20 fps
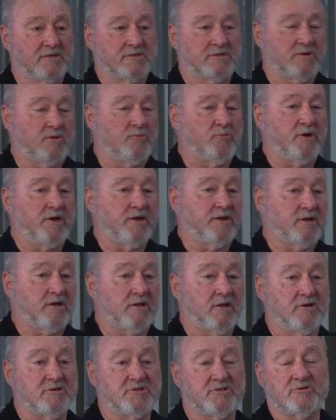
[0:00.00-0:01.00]
somewhere
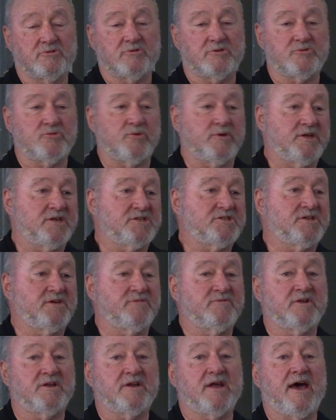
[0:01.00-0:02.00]
close to a
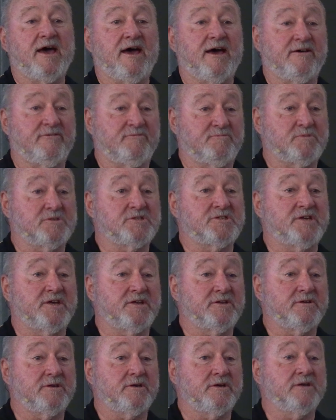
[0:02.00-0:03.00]

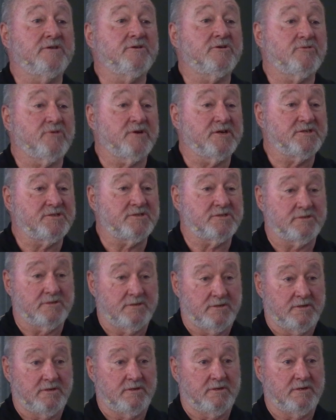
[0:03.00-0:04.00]
27.5%
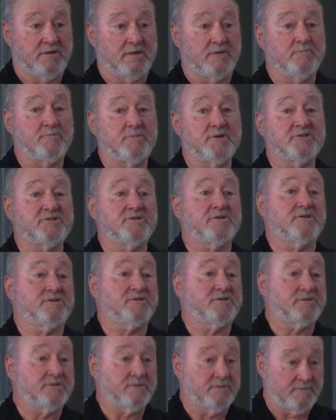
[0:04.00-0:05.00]
increase in
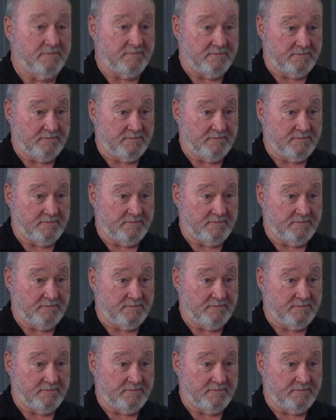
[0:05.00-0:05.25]
business.